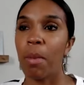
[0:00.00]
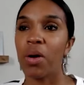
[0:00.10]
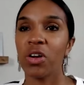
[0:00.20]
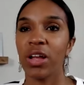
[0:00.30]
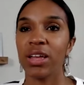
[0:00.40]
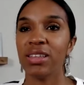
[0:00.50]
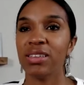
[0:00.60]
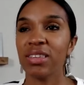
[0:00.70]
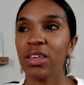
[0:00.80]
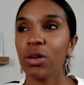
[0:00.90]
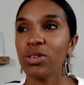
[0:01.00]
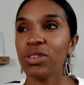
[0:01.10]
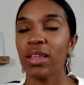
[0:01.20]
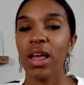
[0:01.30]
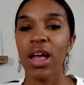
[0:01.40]
Are there any skills
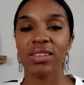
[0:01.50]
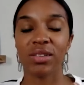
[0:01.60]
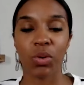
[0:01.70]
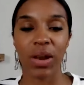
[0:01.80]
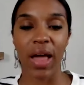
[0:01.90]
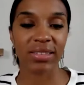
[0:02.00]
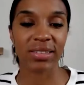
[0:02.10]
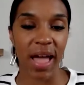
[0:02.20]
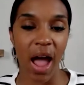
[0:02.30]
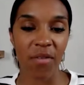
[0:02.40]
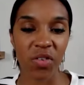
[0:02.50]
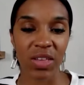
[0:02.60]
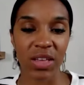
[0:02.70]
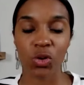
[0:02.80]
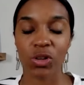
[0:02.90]
that someone has to have for
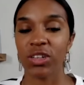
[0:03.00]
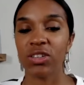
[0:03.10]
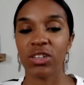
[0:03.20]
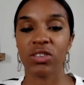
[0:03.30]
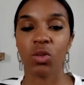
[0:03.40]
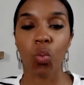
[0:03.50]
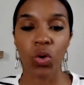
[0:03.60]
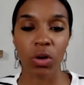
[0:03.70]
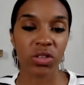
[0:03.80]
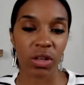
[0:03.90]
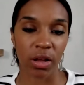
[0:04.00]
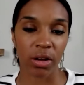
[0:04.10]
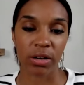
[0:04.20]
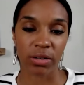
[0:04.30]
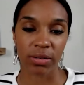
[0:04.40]
this, or is this just the will to
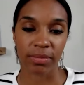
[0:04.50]
learn?